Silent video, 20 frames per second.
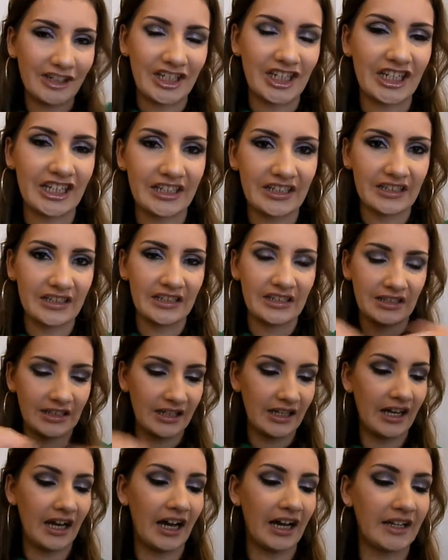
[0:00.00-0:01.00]
written
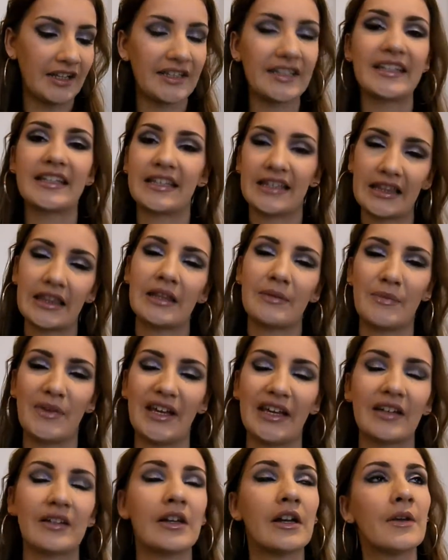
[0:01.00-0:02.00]
underneath
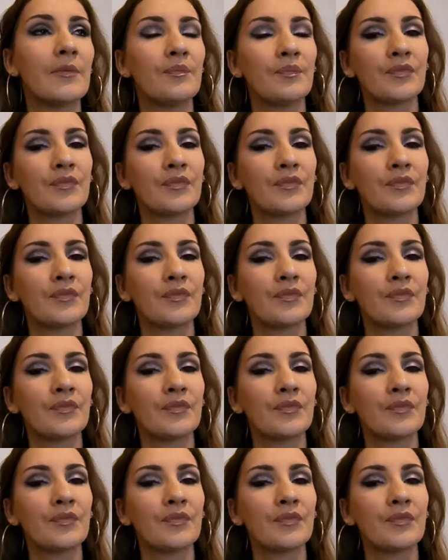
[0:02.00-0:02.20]
me.